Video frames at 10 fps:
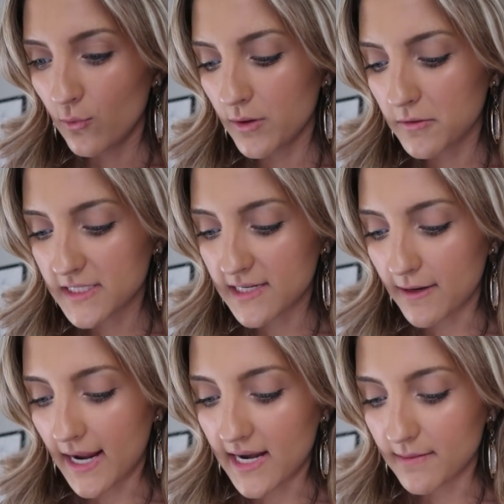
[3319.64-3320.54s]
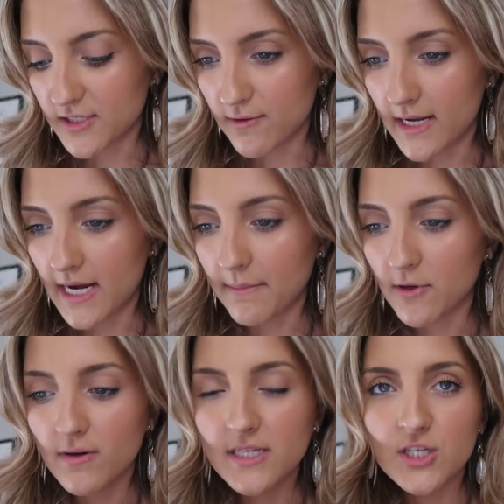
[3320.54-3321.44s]
we will see what I end up doing. I'm
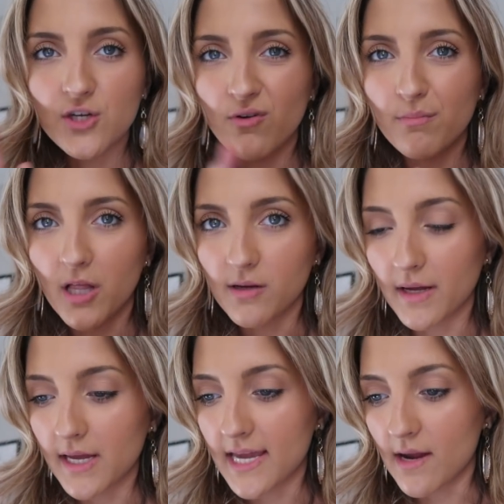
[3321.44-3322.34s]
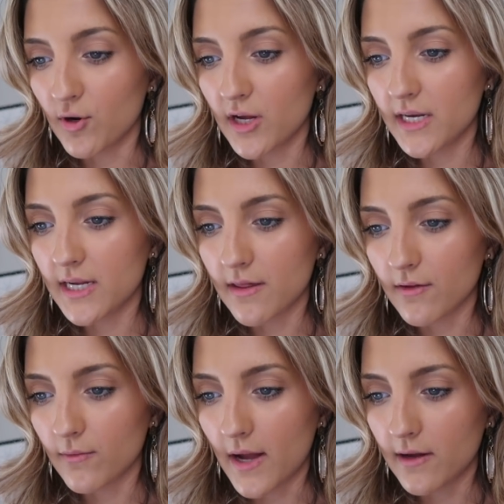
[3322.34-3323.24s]
going to plug my camera in
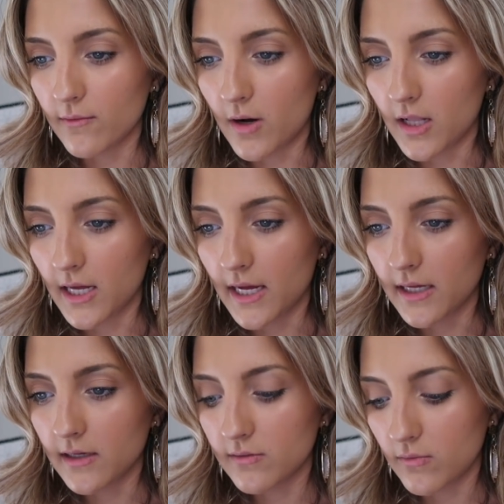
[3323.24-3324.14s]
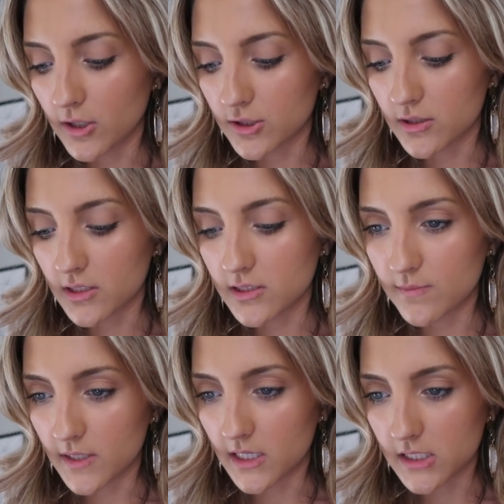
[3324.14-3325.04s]
either way while I watch this
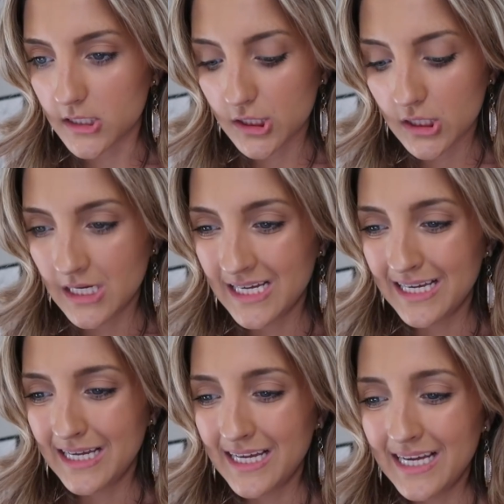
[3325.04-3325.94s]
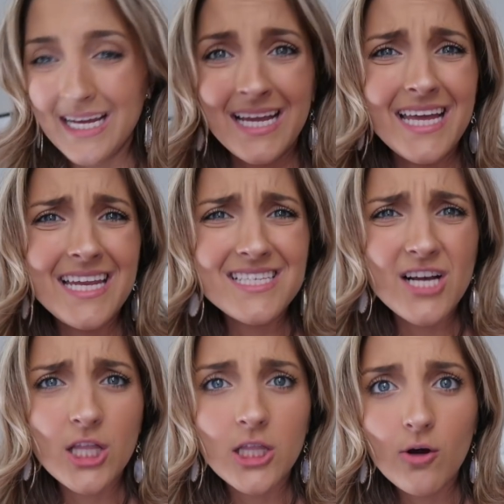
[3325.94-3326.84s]
because it is
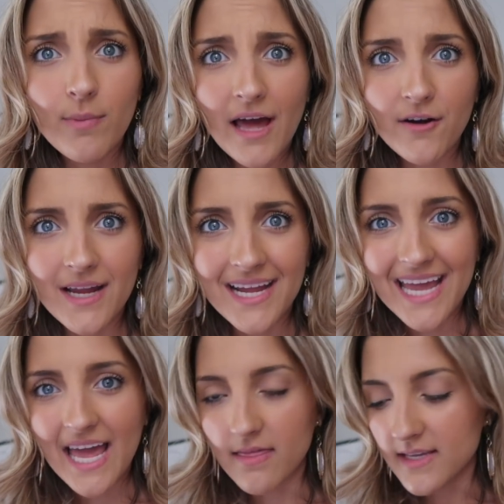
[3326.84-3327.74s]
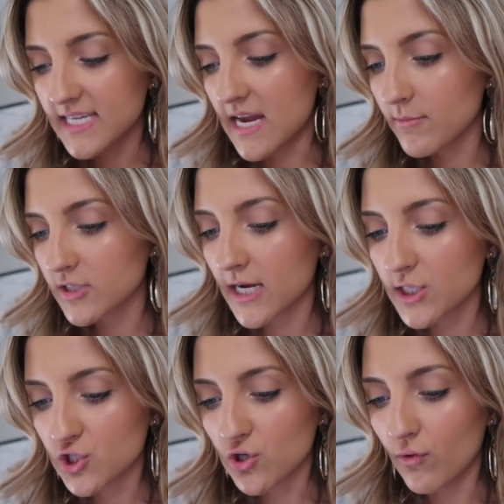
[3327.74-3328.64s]
on low battery again. This camera
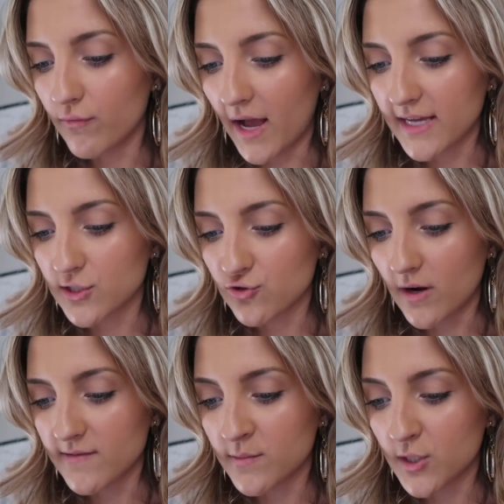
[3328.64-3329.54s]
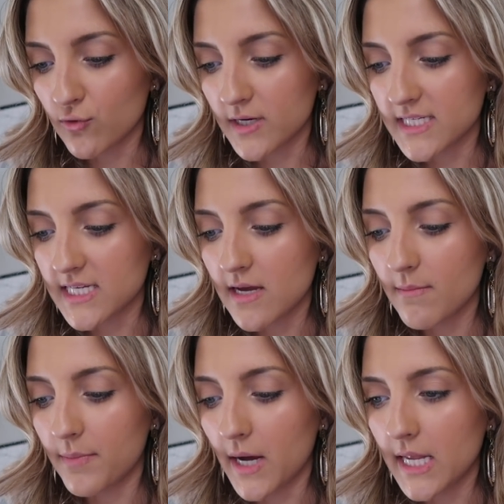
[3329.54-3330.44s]
dies so fast, it drives me crazy,
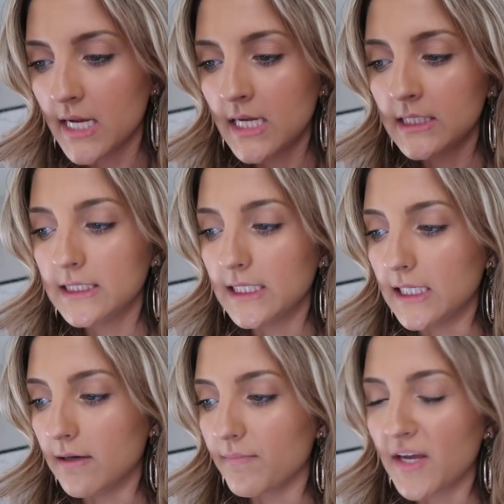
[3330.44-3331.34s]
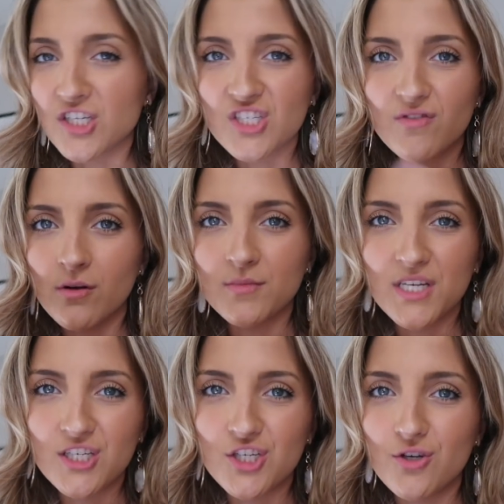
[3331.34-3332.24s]
but I just filmed
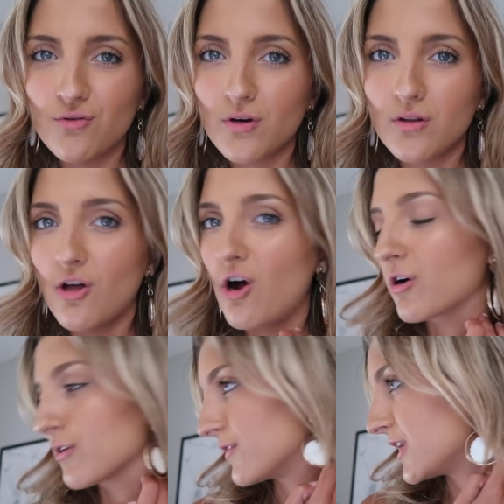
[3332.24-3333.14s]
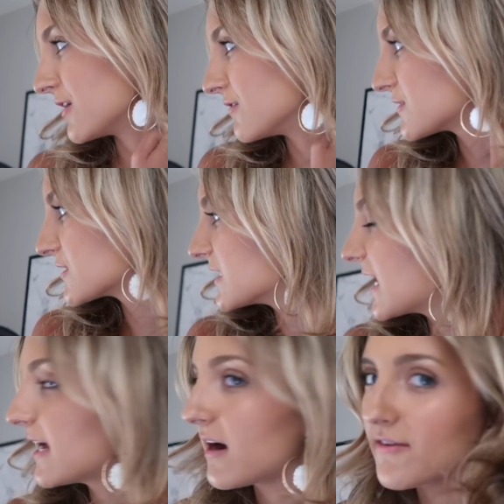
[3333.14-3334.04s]
like 2 longer videos
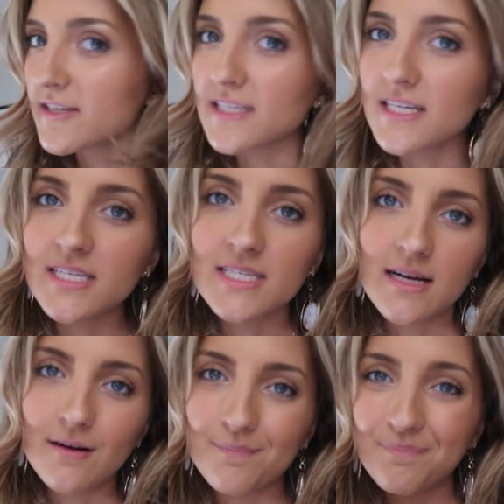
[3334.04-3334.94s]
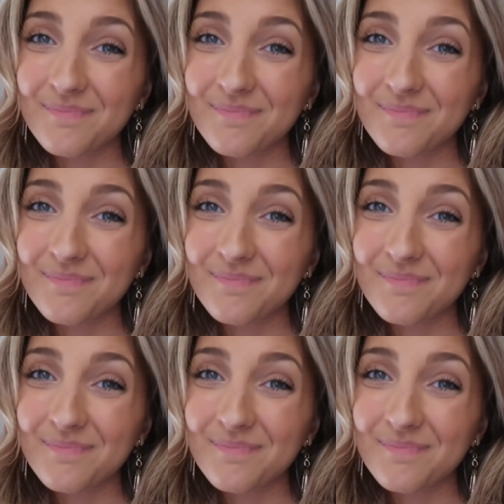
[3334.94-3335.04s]
today, obviously, so